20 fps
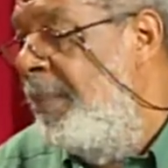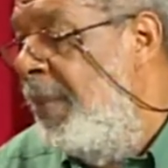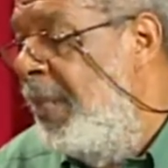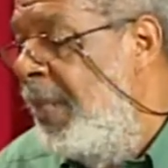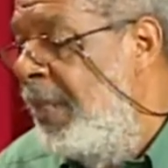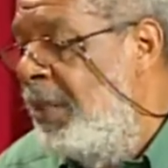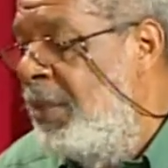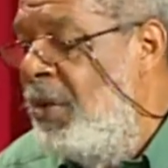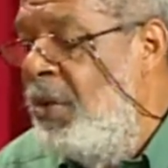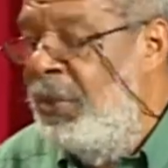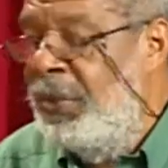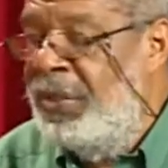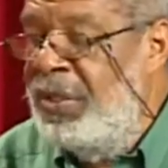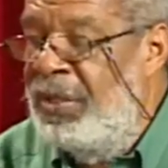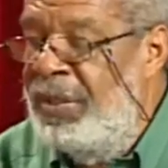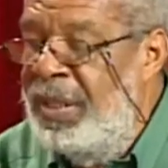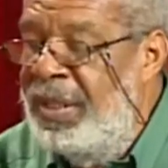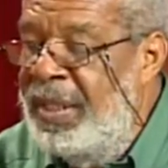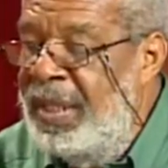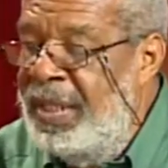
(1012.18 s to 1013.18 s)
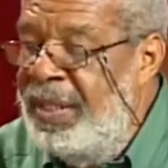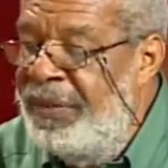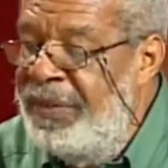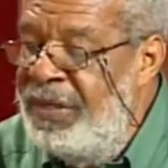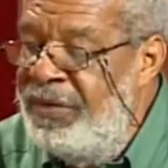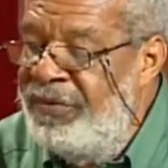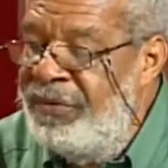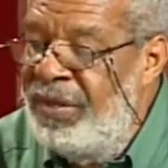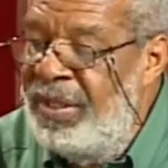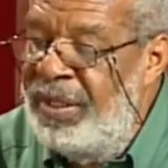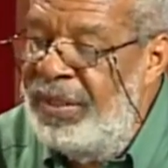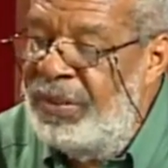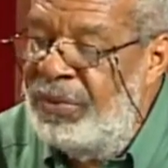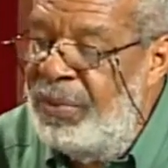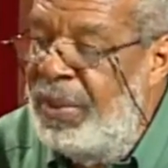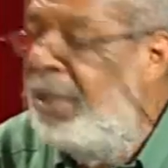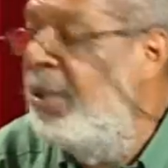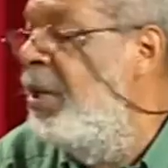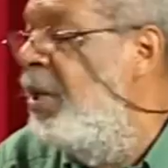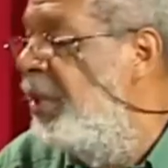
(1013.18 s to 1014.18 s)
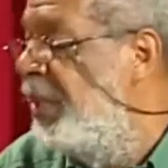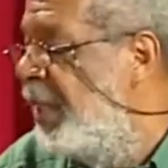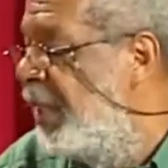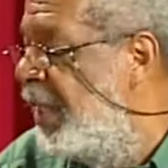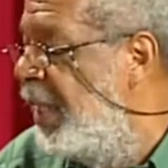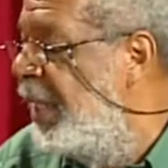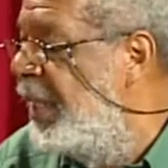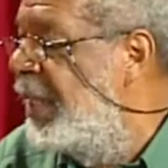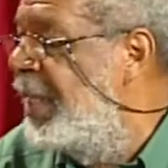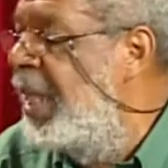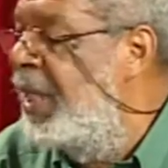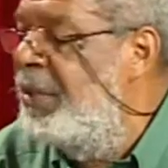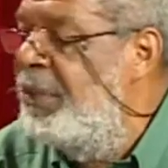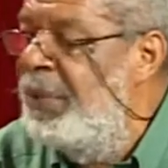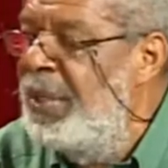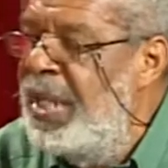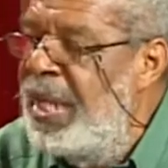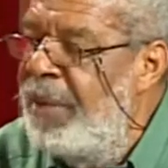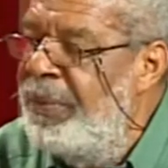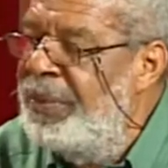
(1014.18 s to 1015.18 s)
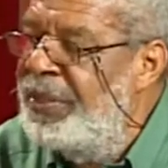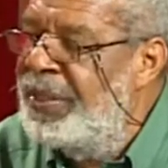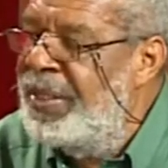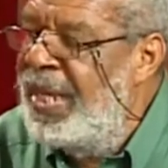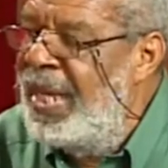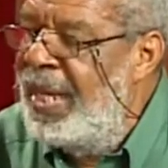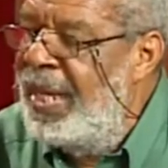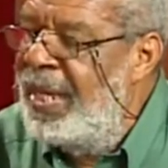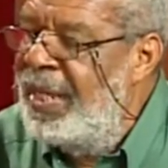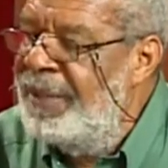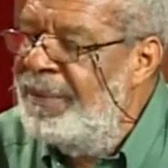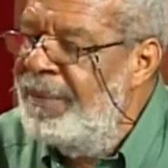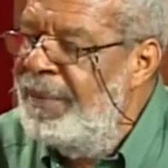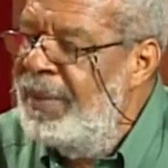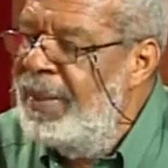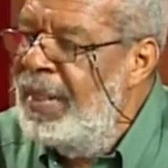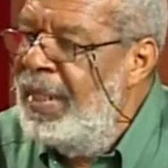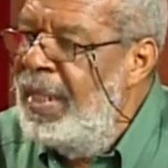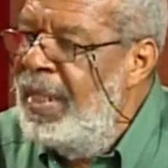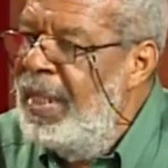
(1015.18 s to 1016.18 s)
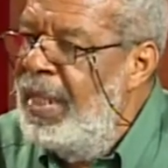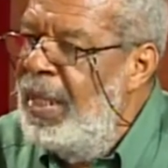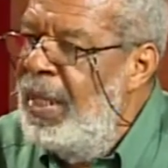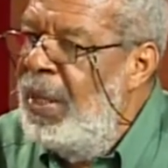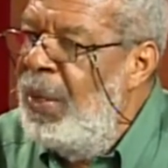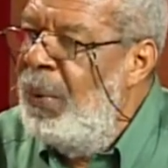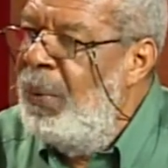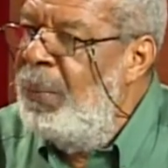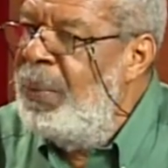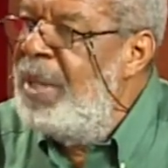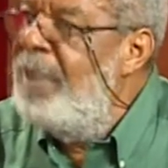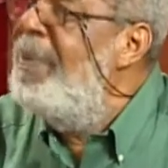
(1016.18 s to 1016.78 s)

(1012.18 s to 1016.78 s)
it goes on at the cathedral as well, because it started when I was there. We